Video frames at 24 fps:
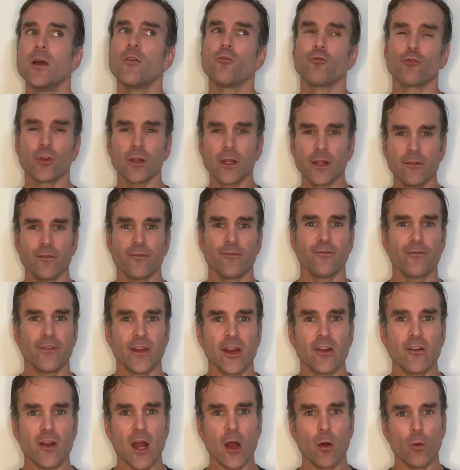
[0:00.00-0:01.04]
Really
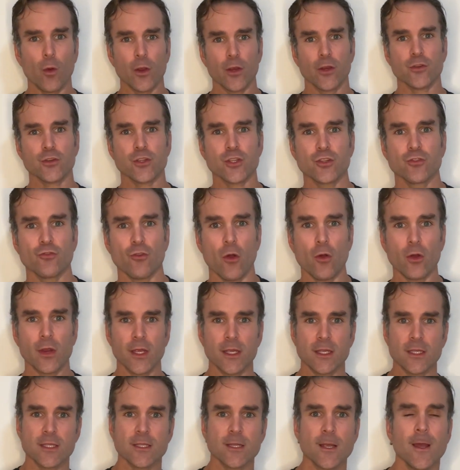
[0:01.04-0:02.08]
figure out what your stroke
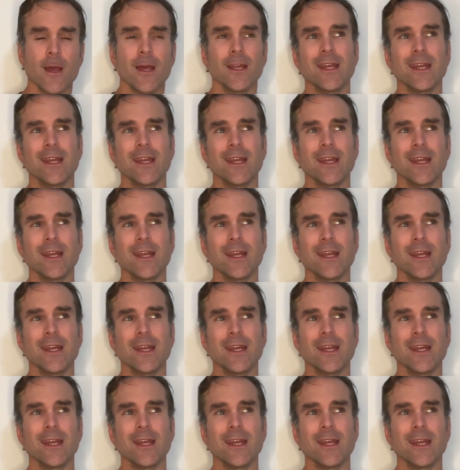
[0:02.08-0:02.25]
is.